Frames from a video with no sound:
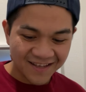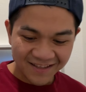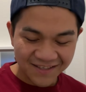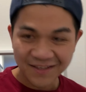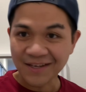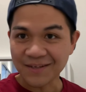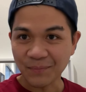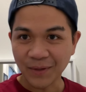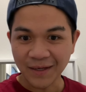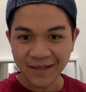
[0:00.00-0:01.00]
She thinks I'm
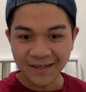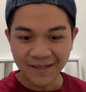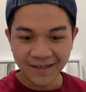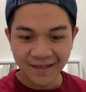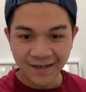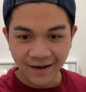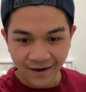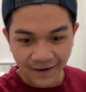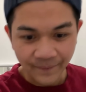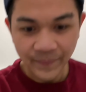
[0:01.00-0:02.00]
playing. All
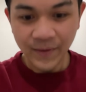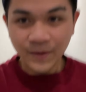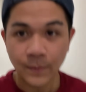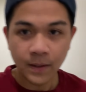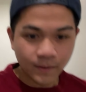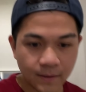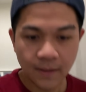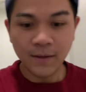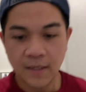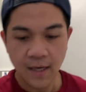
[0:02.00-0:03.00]
right, come on.
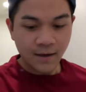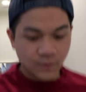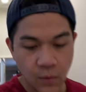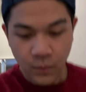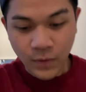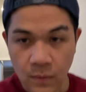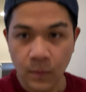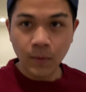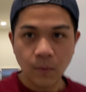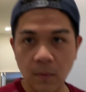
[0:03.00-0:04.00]
Yeah, go, go,
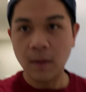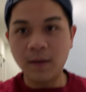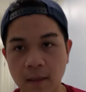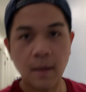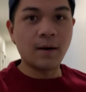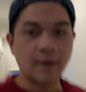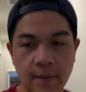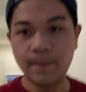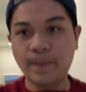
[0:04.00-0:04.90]
go. All right.